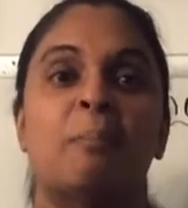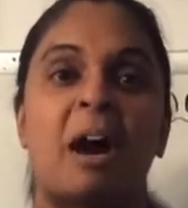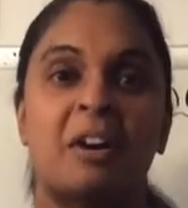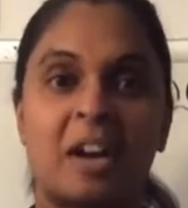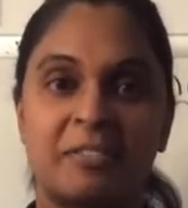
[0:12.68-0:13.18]

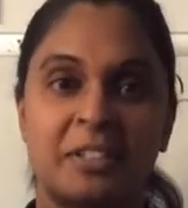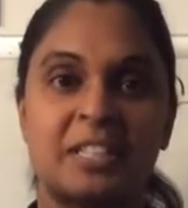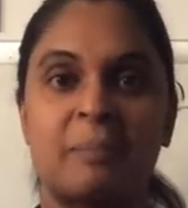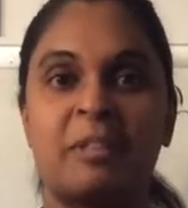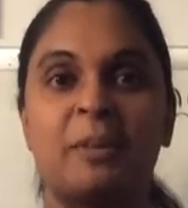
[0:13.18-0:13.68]
bar graphs are
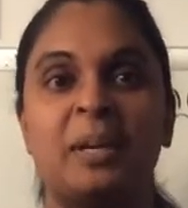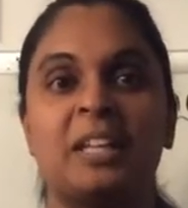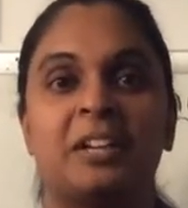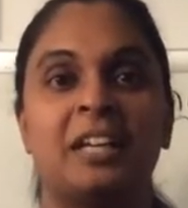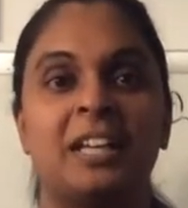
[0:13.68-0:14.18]
something we
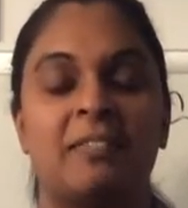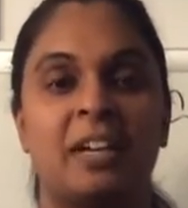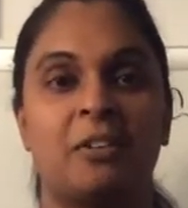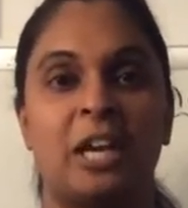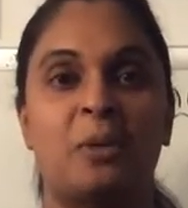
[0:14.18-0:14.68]
learned even
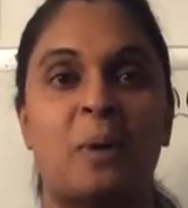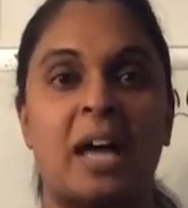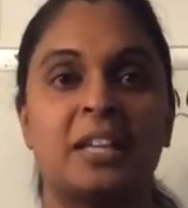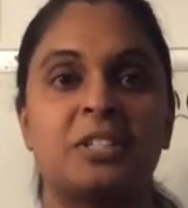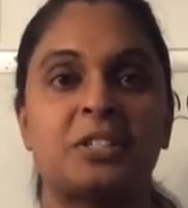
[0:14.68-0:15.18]
in grade
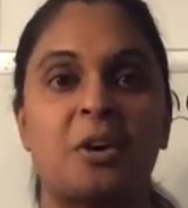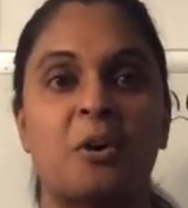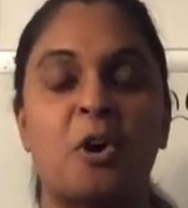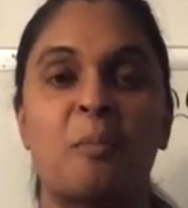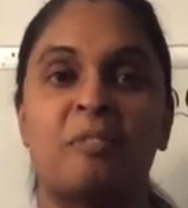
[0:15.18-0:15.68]
1, so
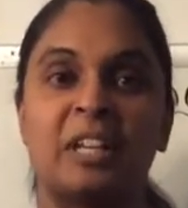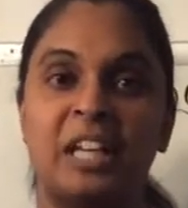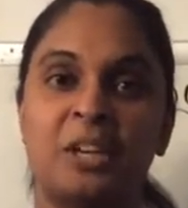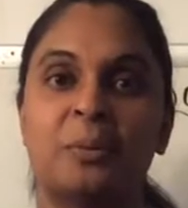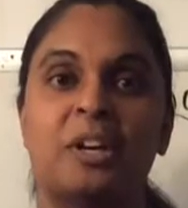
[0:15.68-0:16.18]
hopefully
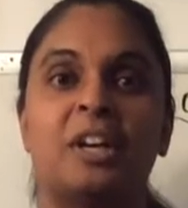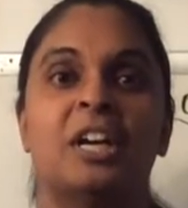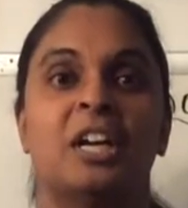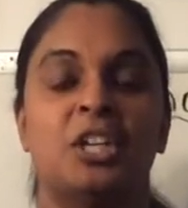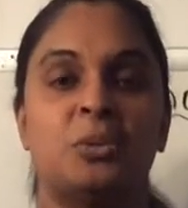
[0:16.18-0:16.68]
you were
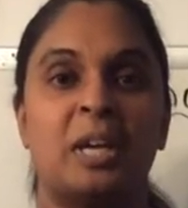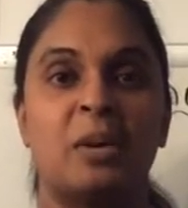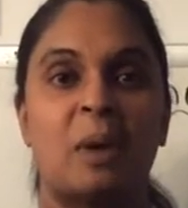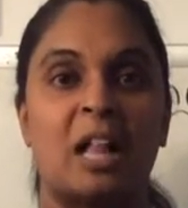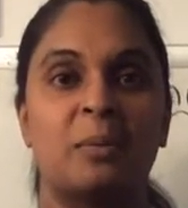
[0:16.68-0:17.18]

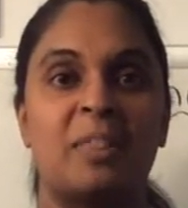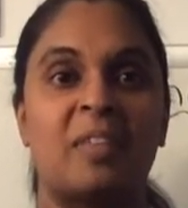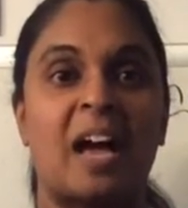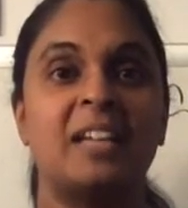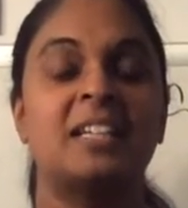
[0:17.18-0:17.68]
doing well with
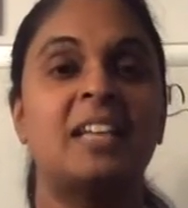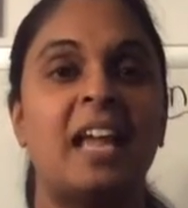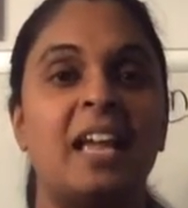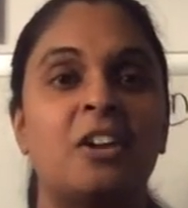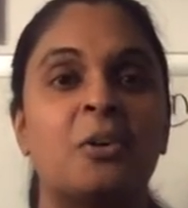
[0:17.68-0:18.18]
that.
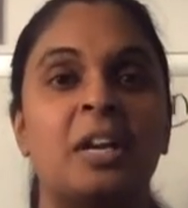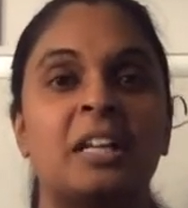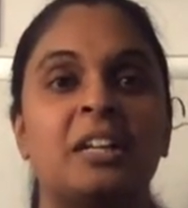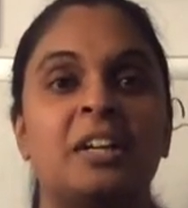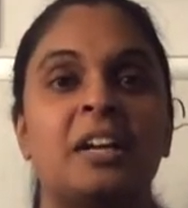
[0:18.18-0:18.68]
Today you're going
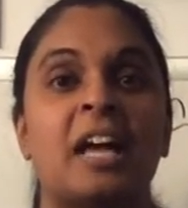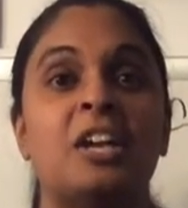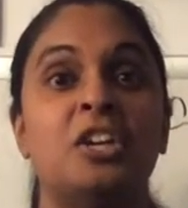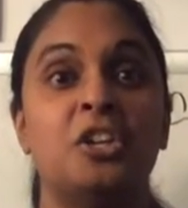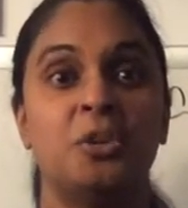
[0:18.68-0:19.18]
to learn a
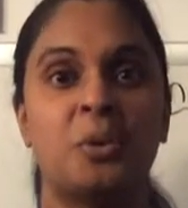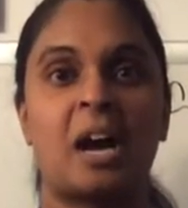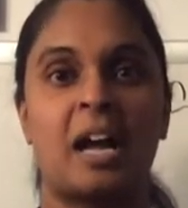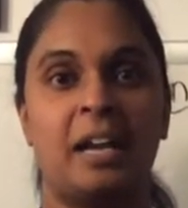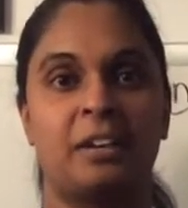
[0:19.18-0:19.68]
new
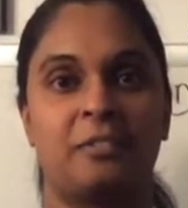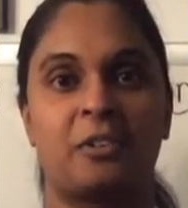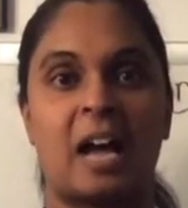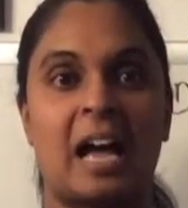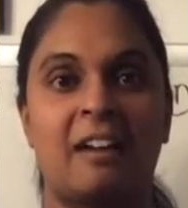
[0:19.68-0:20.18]
kind of
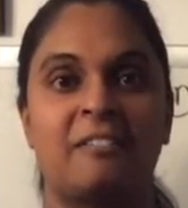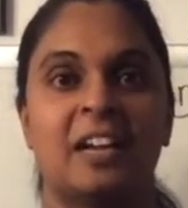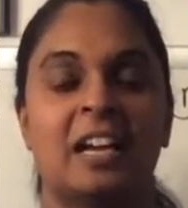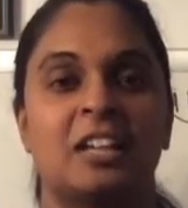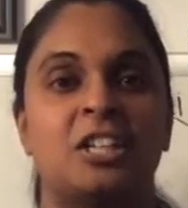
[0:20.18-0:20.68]
graph
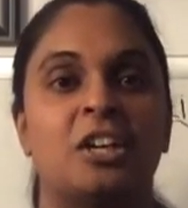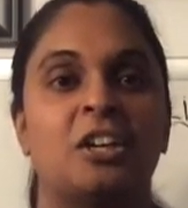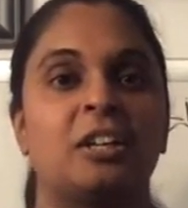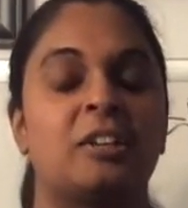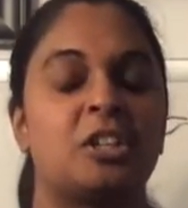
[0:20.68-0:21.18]

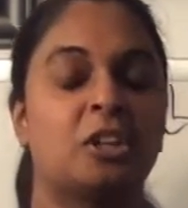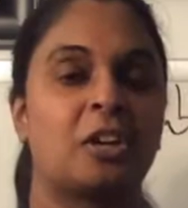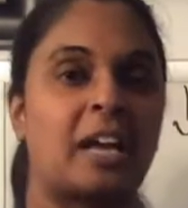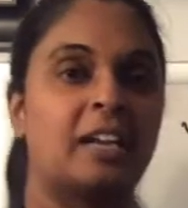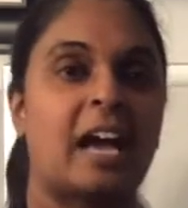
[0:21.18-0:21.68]
to
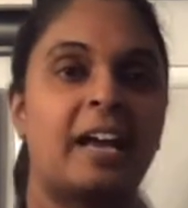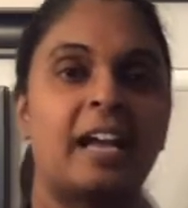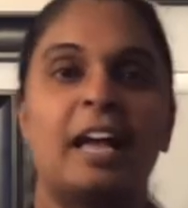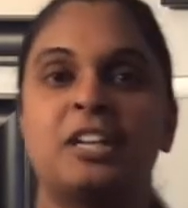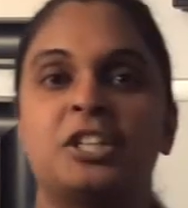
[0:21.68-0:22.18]
look at data
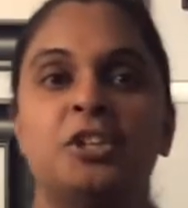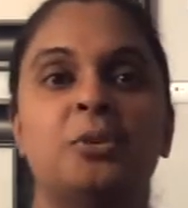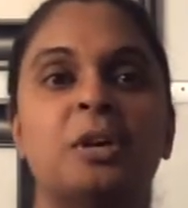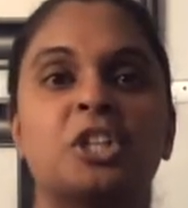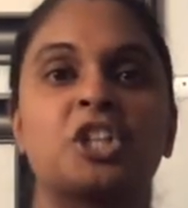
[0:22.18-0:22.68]
and
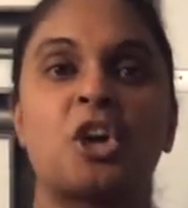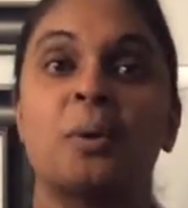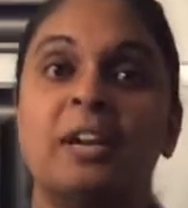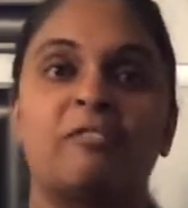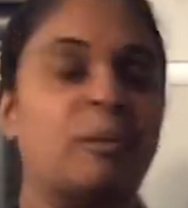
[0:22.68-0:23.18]
to show
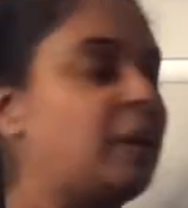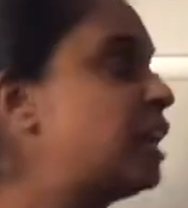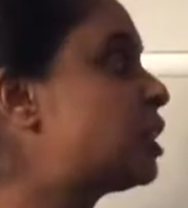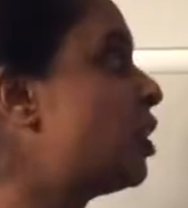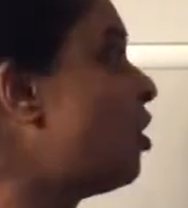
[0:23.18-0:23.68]

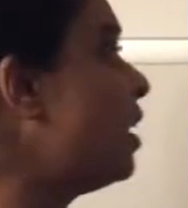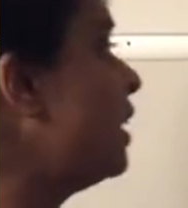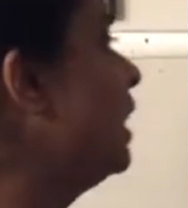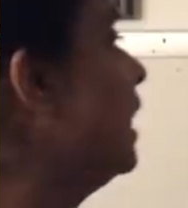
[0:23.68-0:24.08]
information on,